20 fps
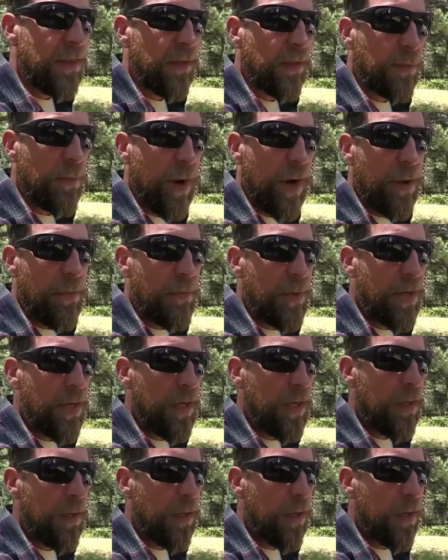this might
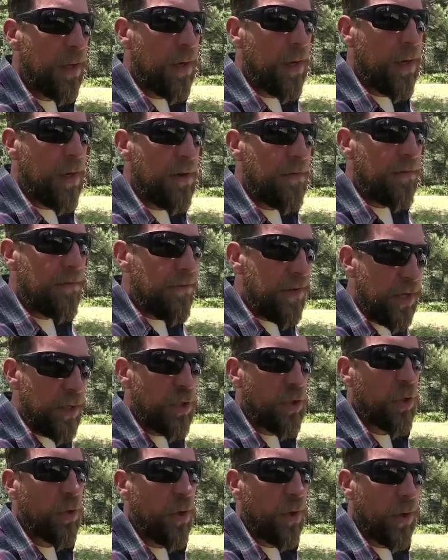be
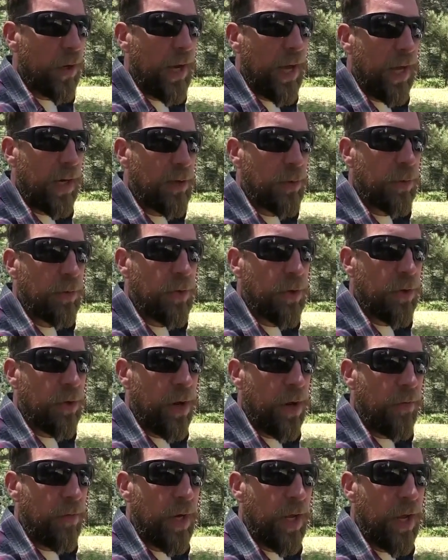featured on an actual Dirt
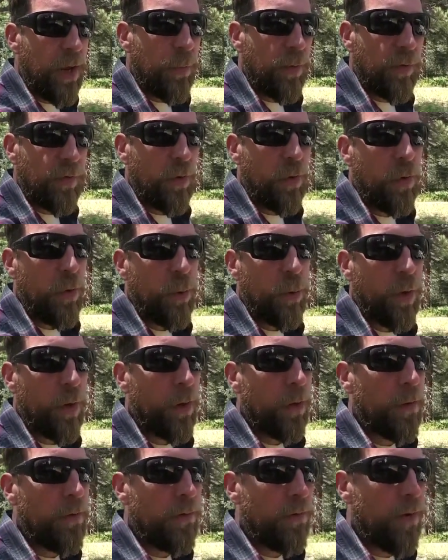Everyday episode
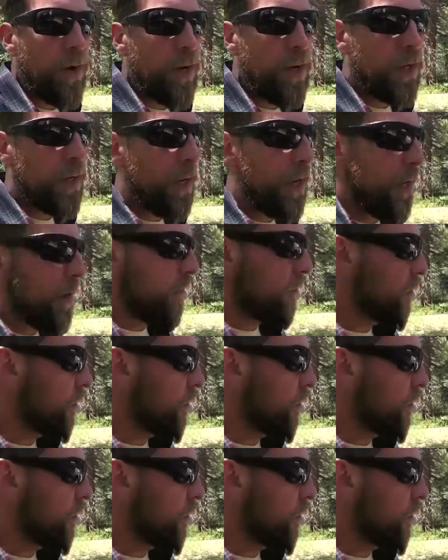where Fred and Dave